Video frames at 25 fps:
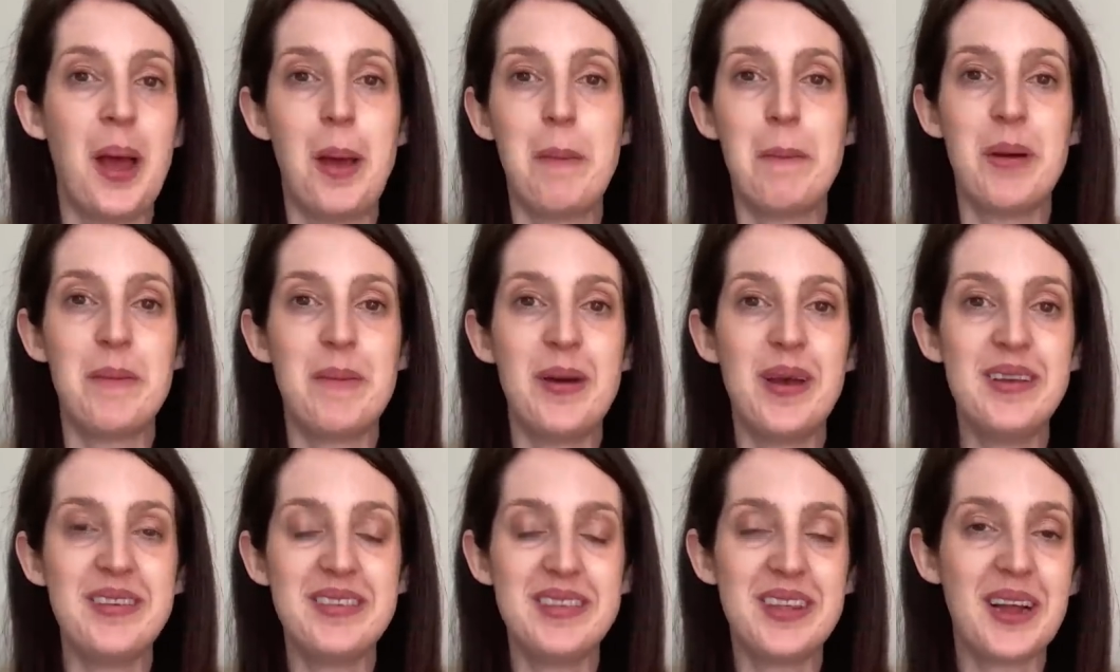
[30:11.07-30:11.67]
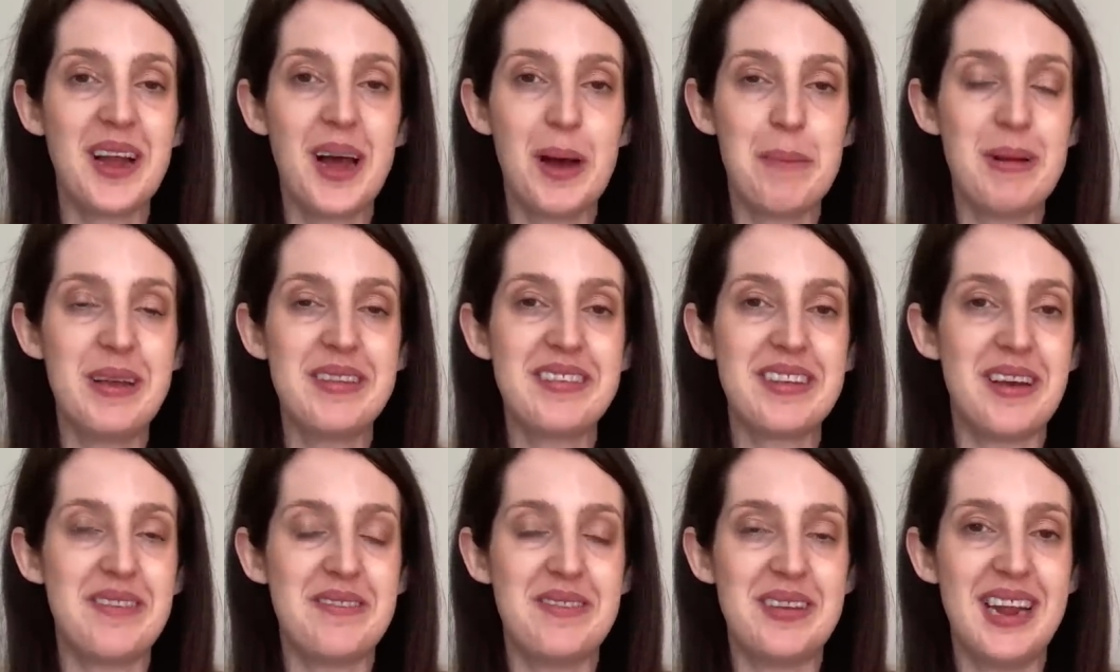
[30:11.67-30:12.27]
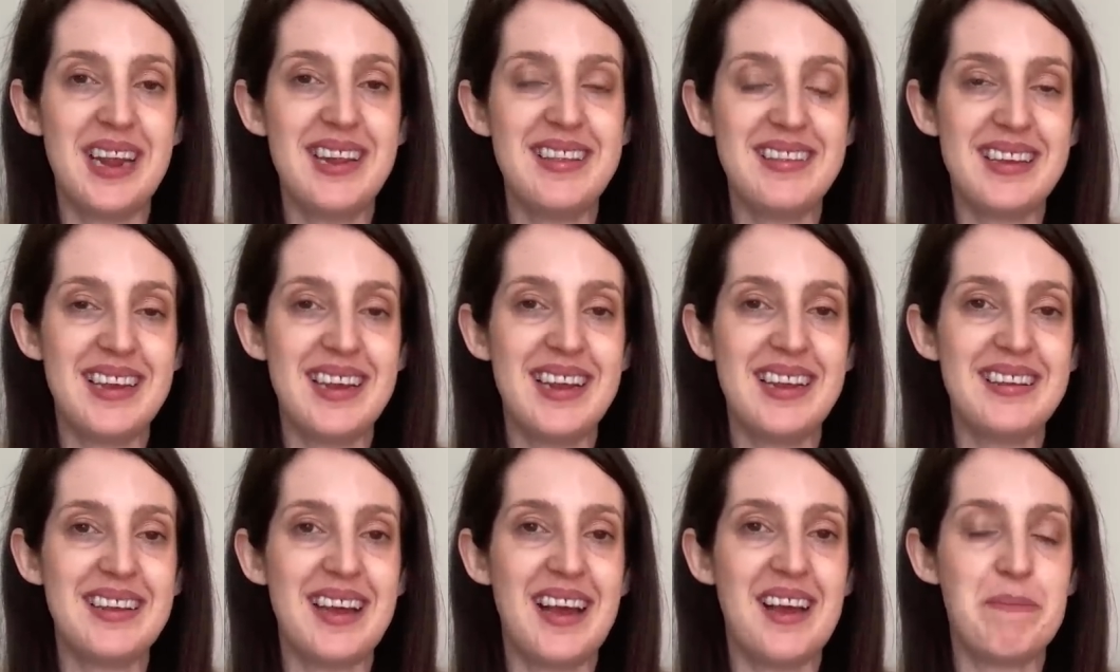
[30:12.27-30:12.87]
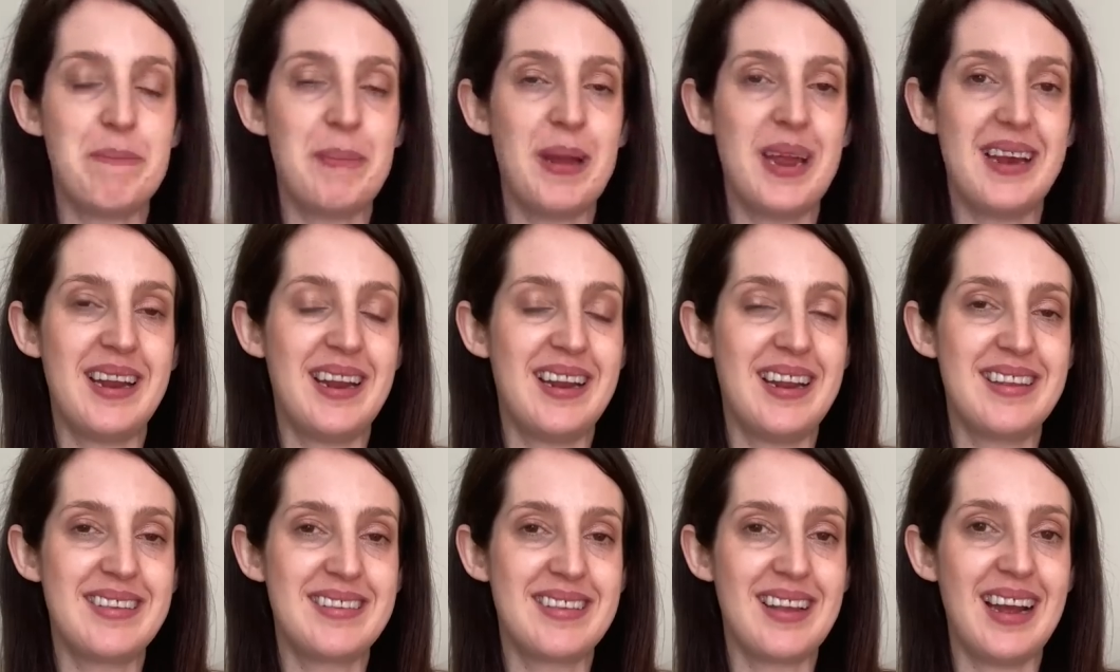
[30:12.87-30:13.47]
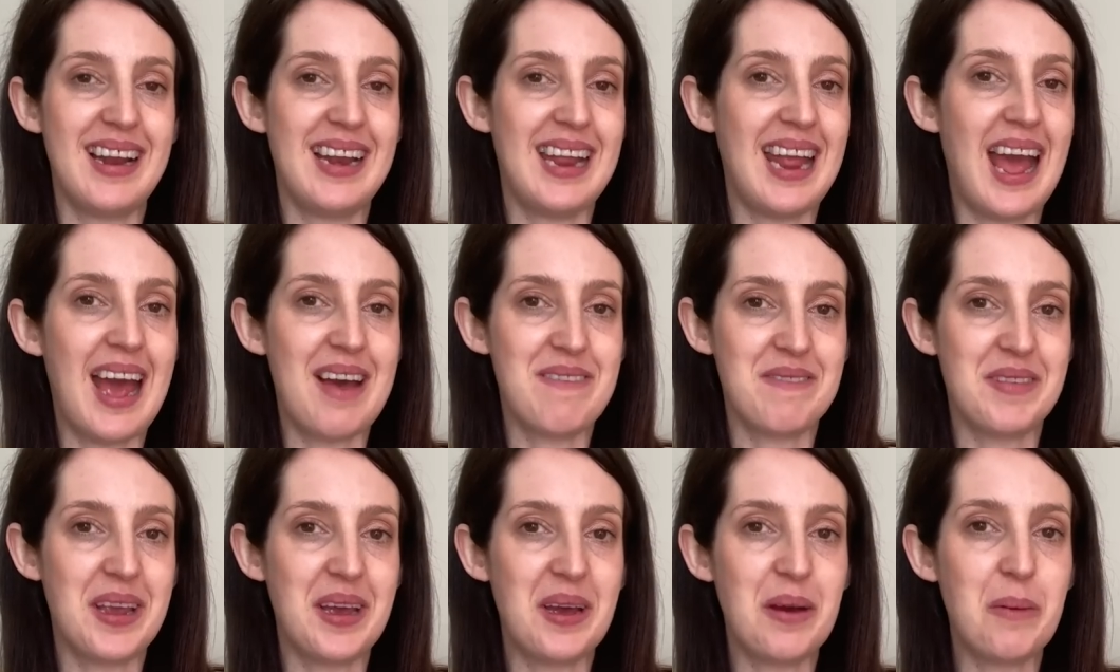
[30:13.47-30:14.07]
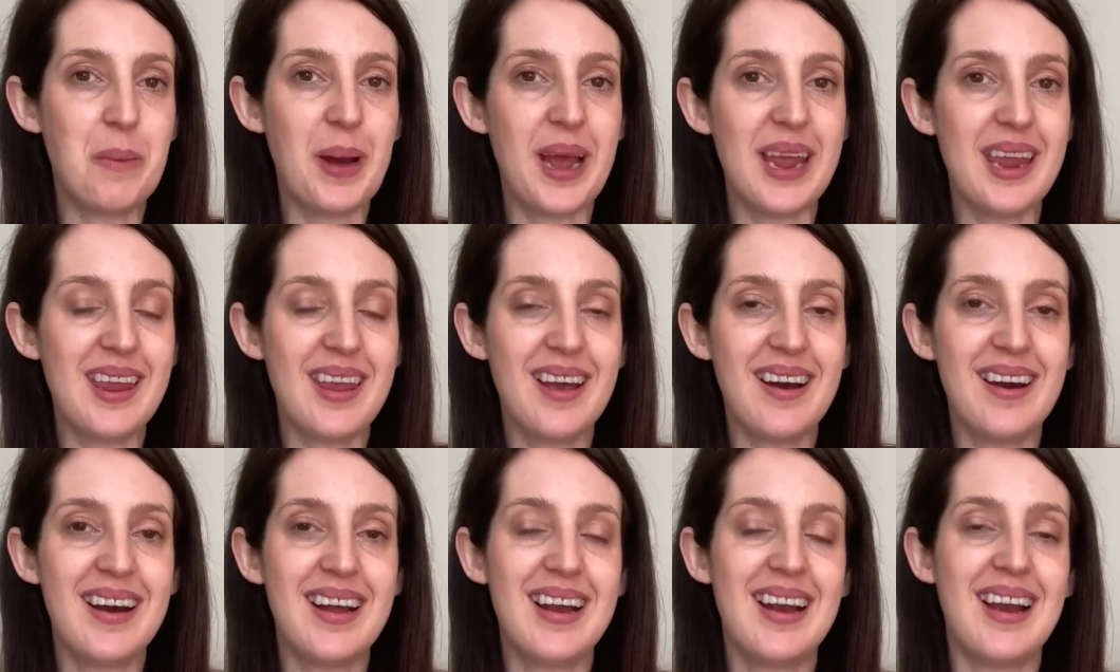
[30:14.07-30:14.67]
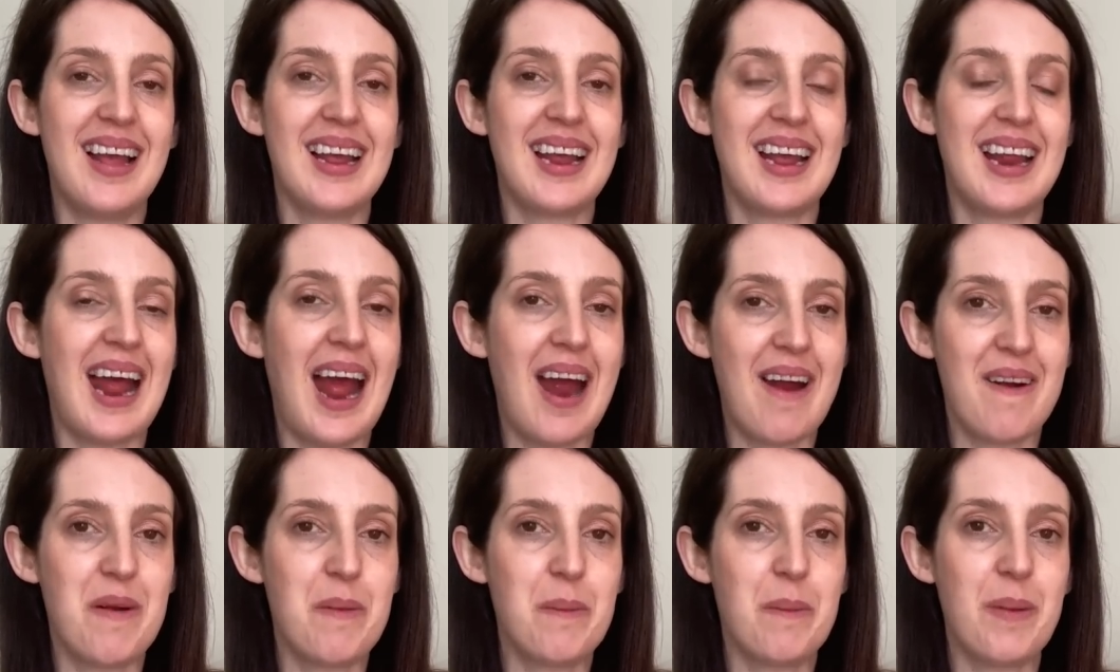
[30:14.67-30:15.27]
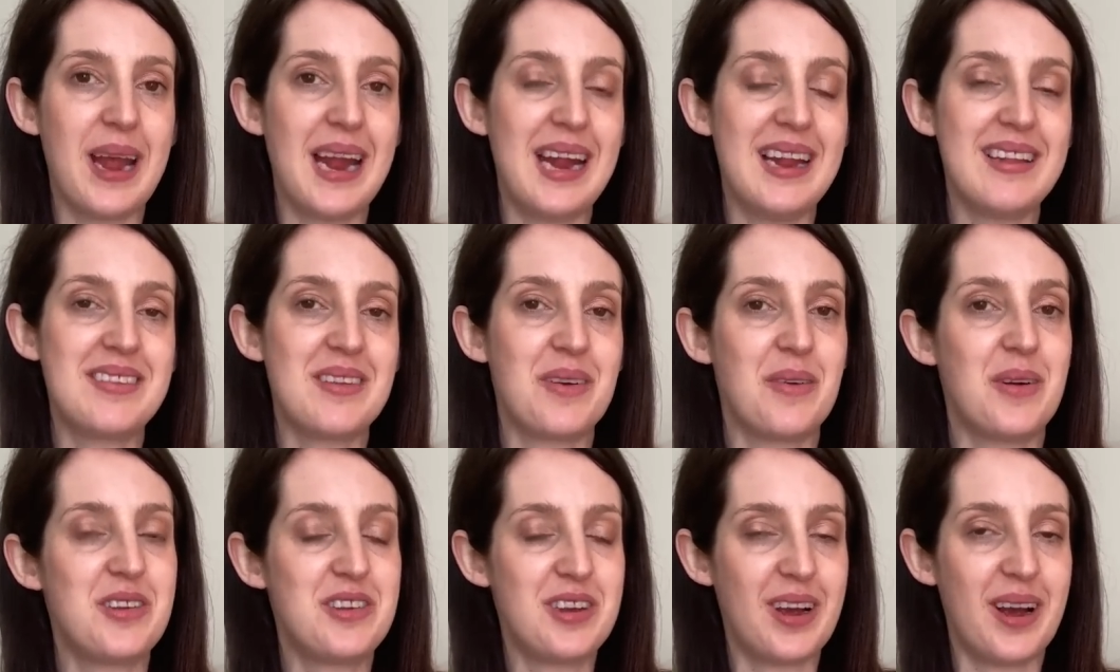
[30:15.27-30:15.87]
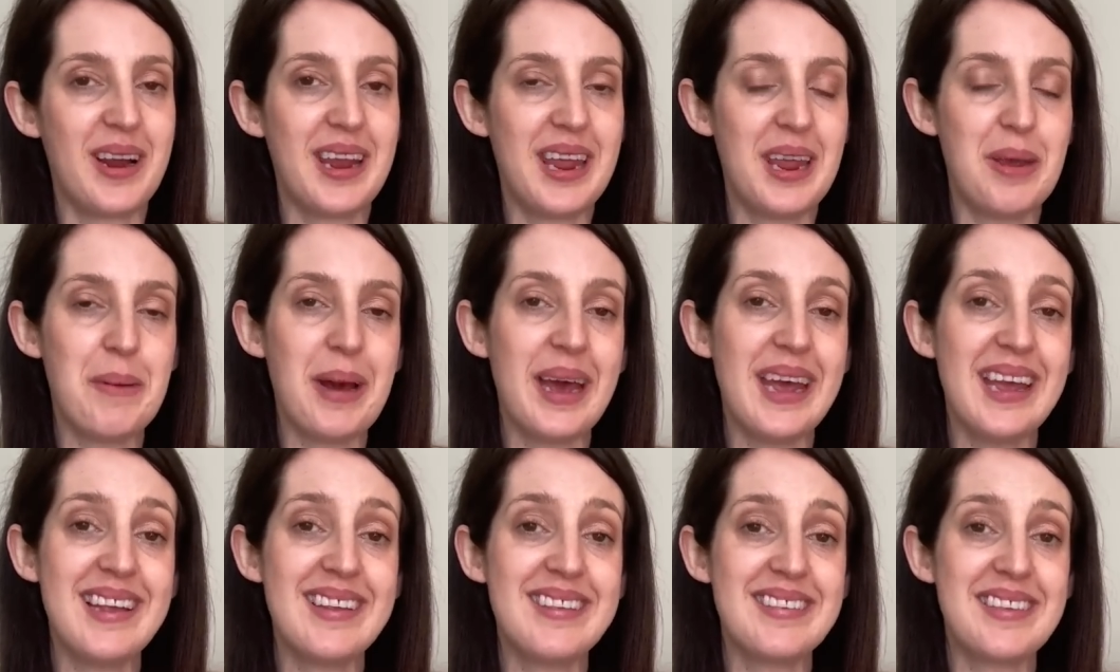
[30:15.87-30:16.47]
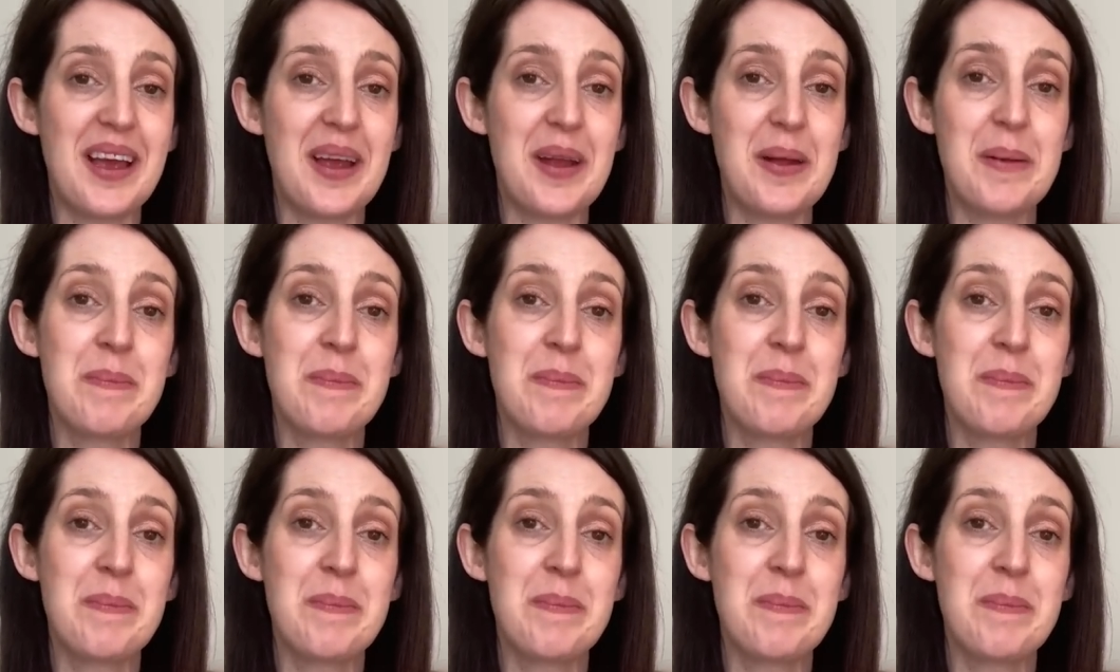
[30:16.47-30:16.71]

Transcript: But most of the garments I've knitted have been in a slightly heavier weight yarn, like an Aran weight or a chunky weight. So